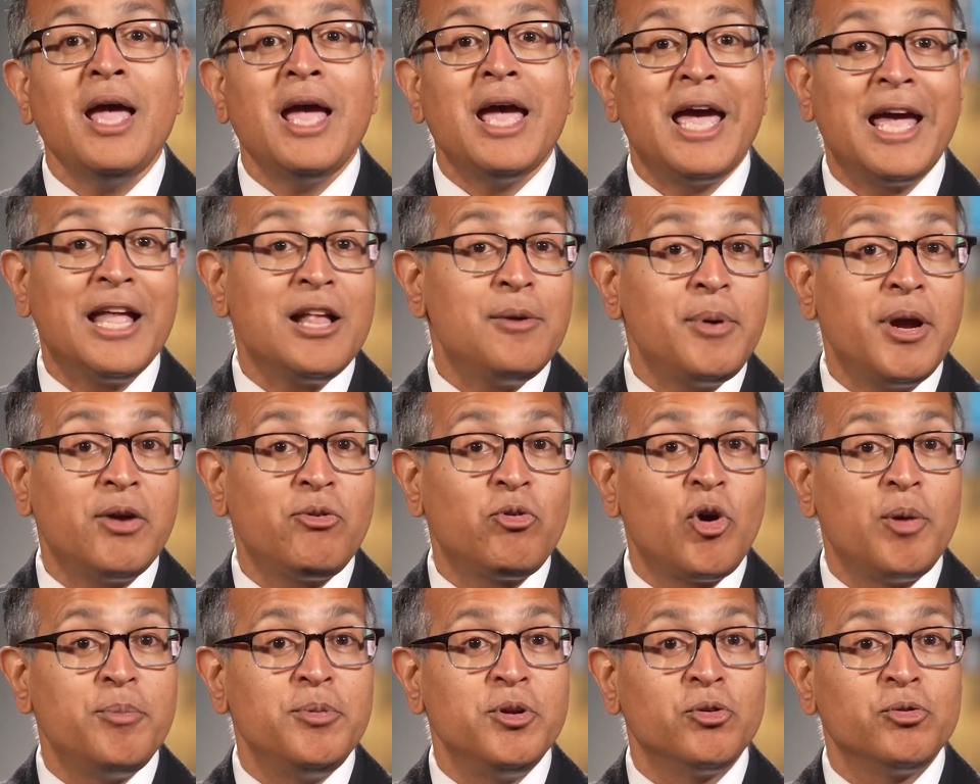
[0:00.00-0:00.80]

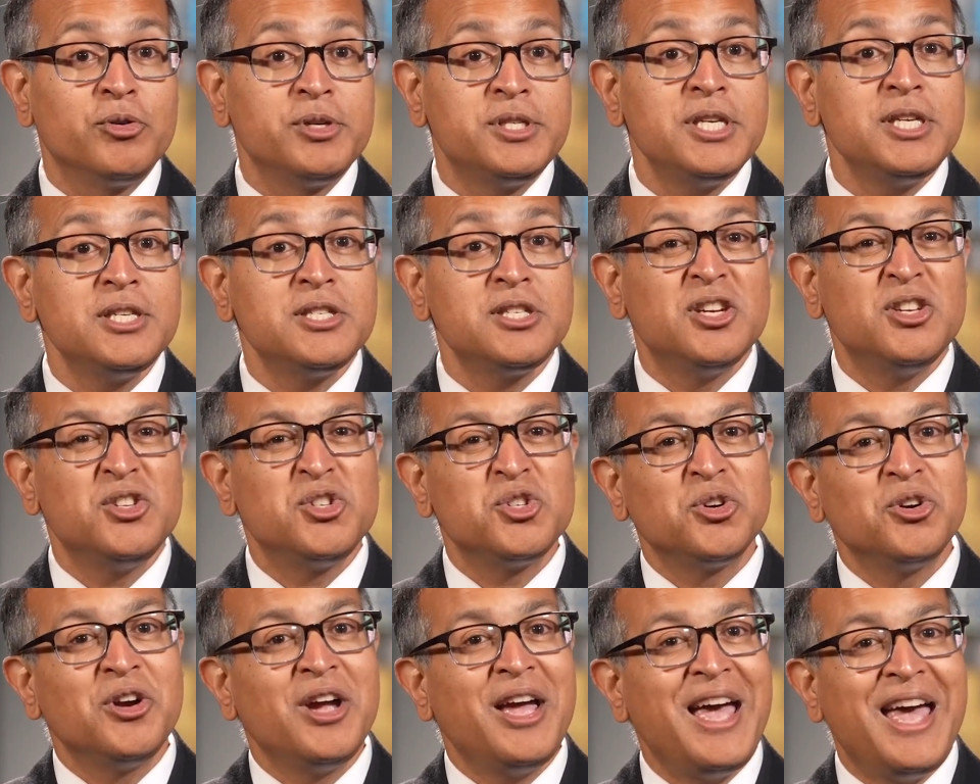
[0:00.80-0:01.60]
Antimicrobial resistance,
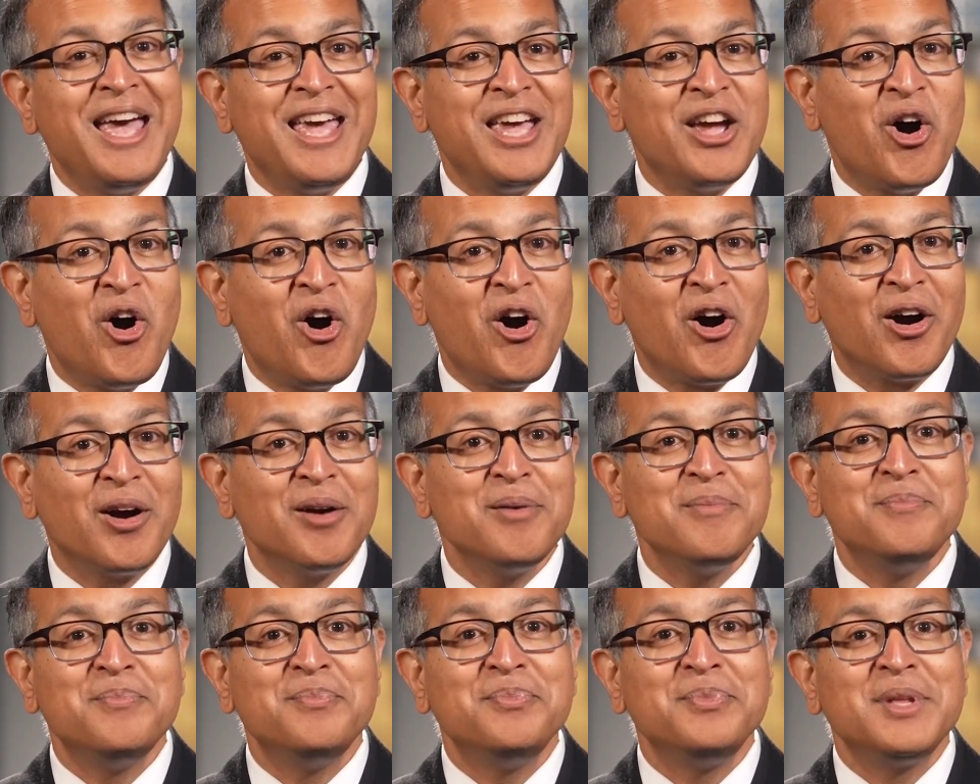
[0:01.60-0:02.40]
or
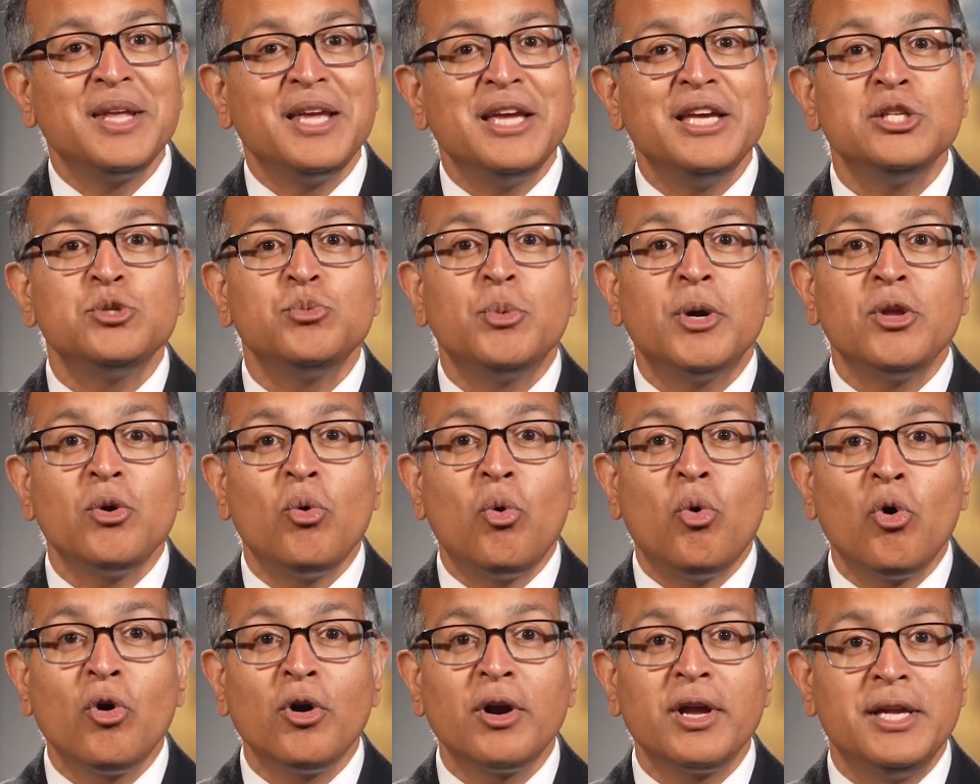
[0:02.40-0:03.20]
AR, is when
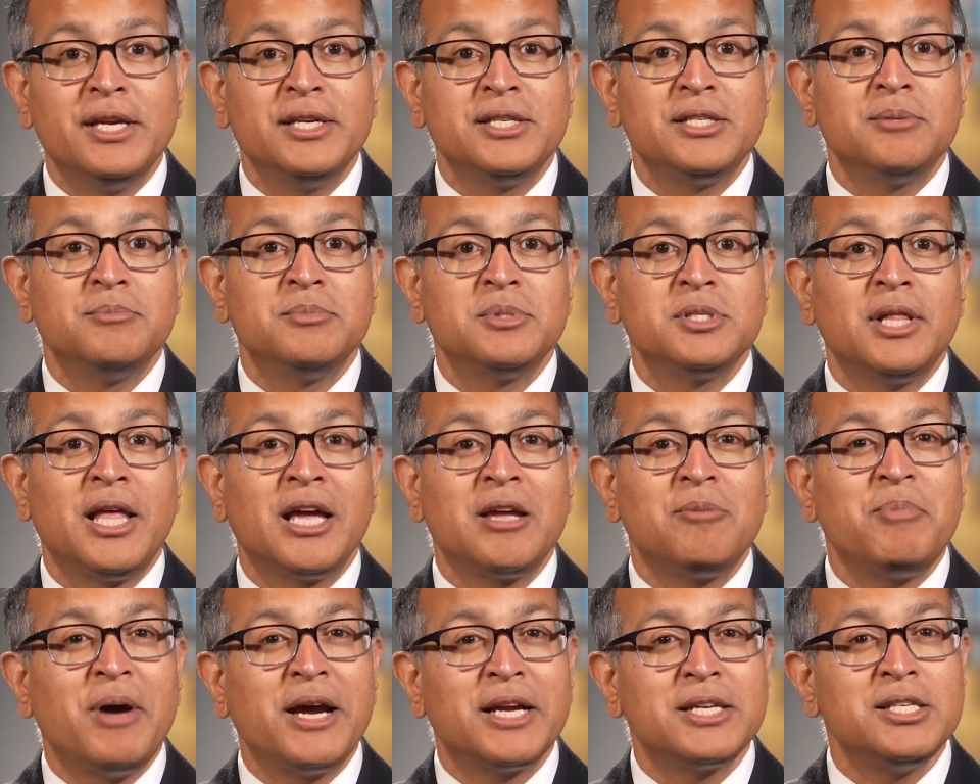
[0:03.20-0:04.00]
organisms
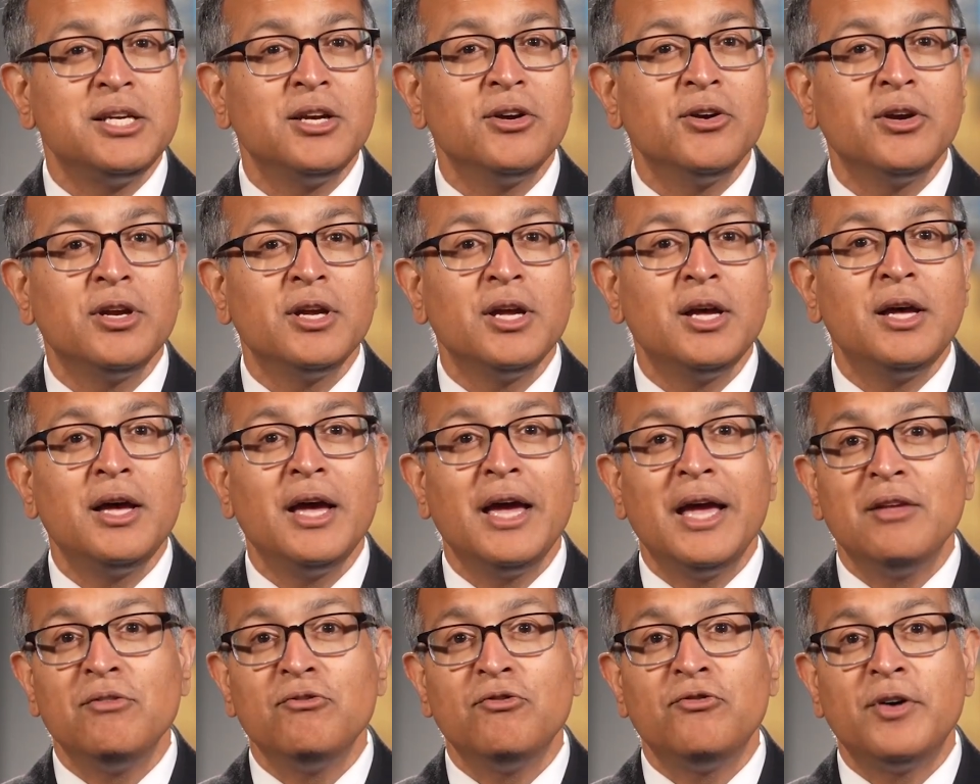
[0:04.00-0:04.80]
like bacteria
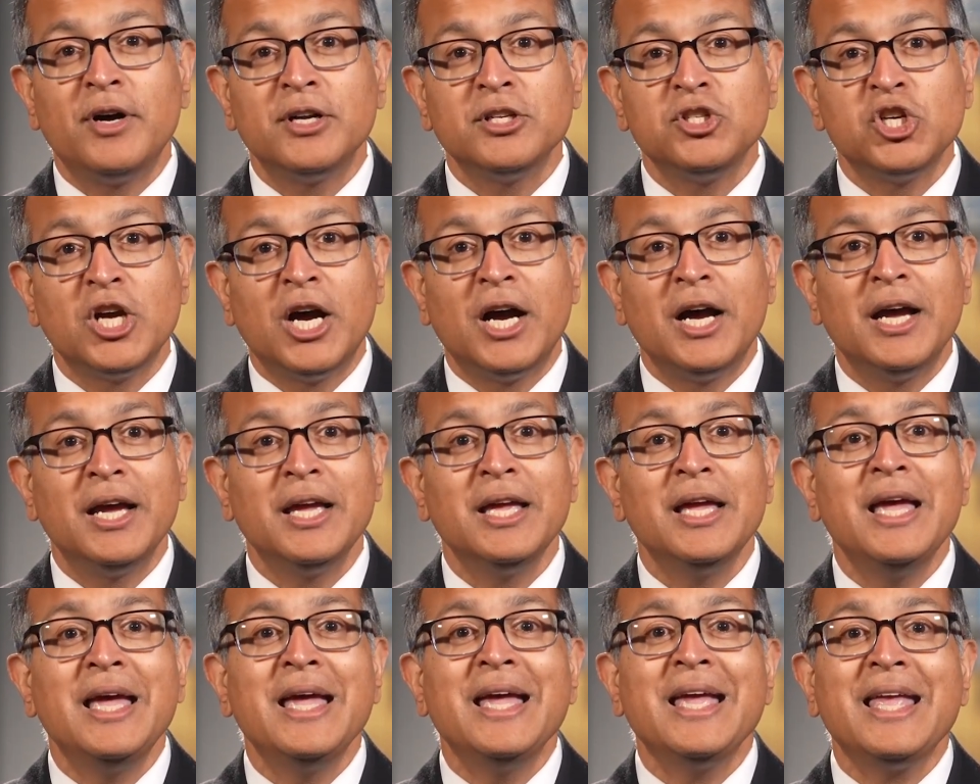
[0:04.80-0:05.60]
and fungi
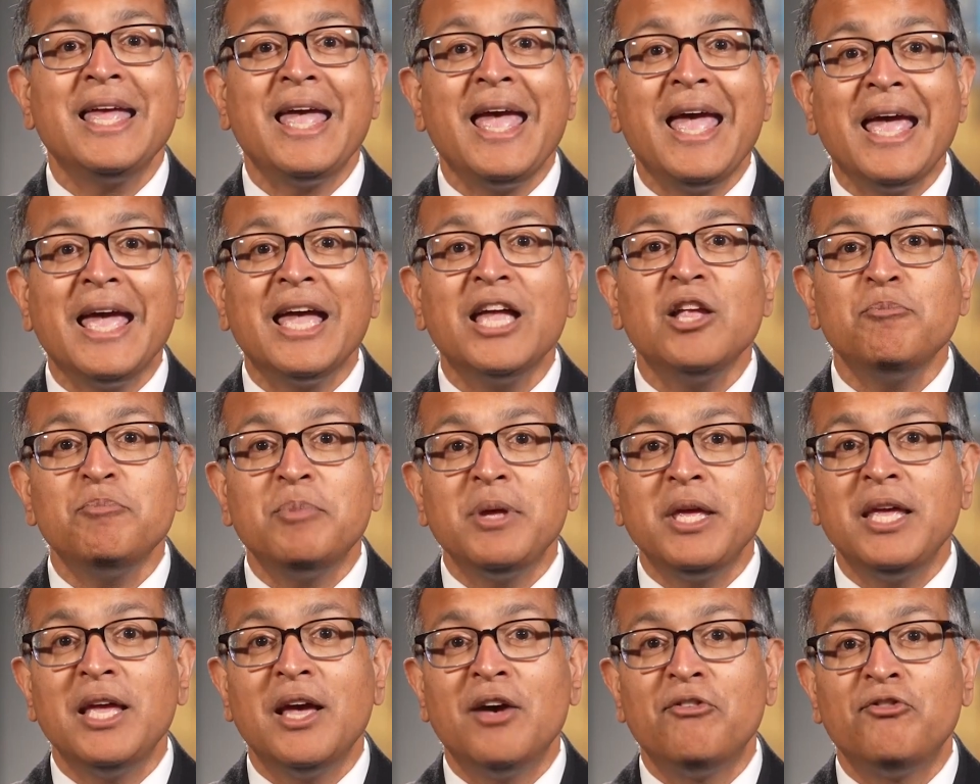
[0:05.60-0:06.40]
can't
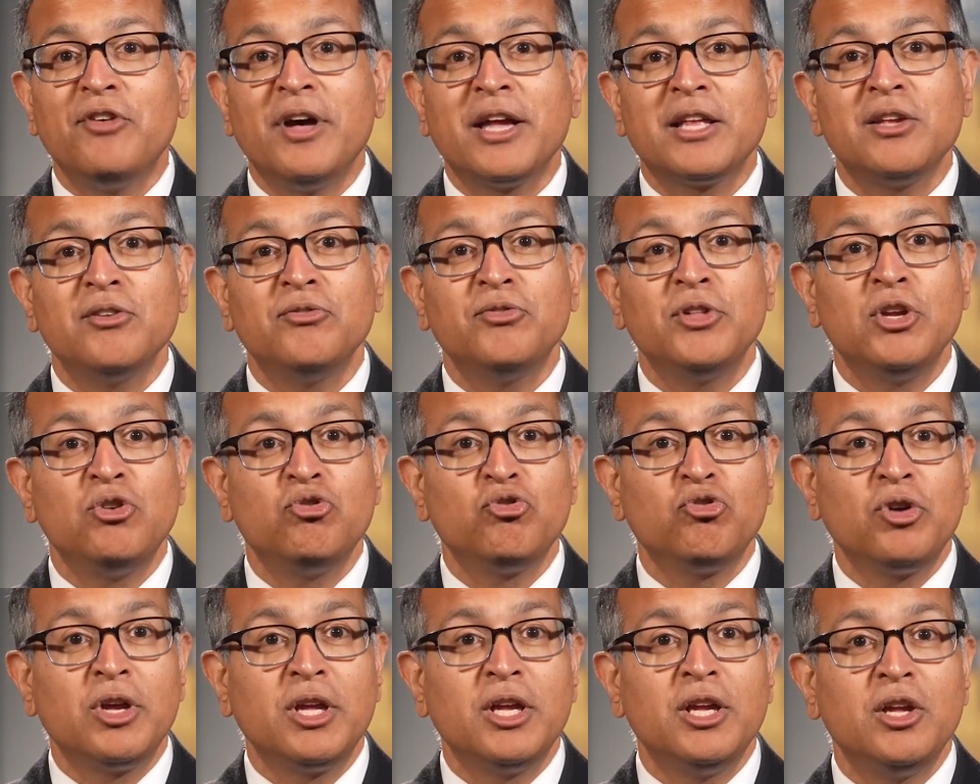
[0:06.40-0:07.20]
be effectively
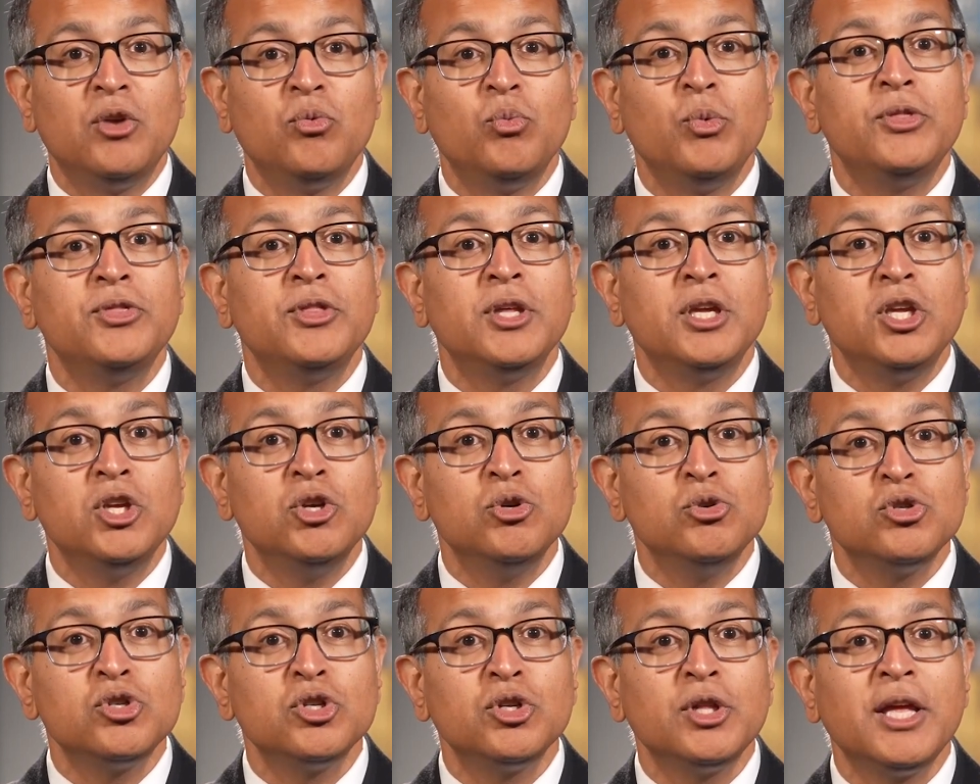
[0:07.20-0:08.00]
treated with the
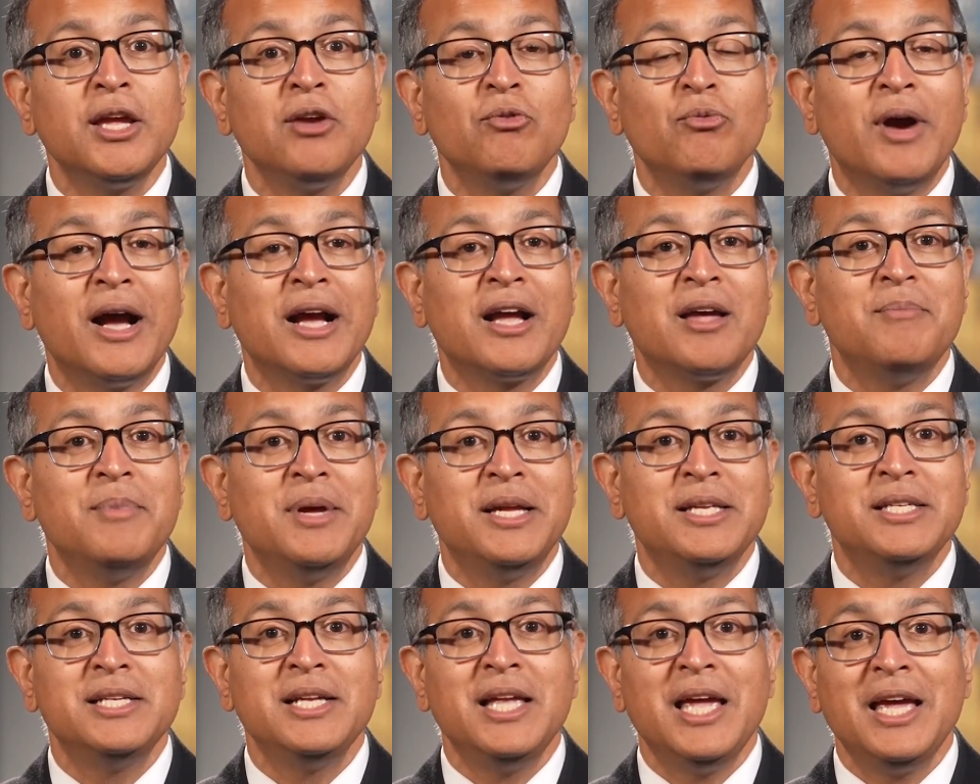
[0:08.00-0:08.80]
usually
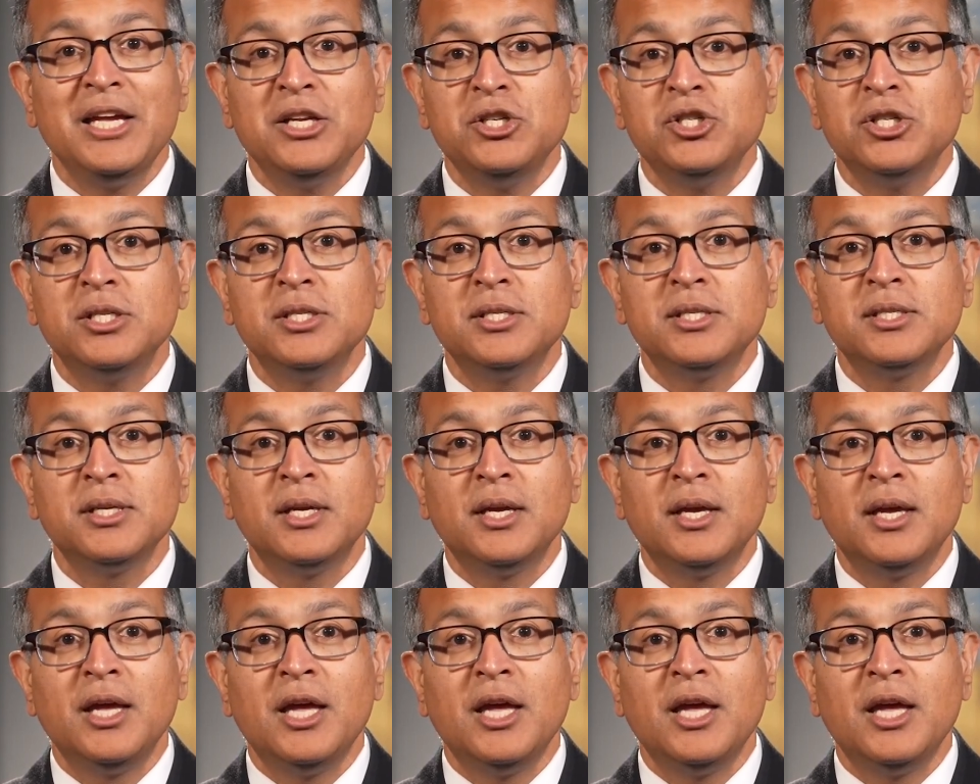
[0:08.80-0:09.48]
recommended agents,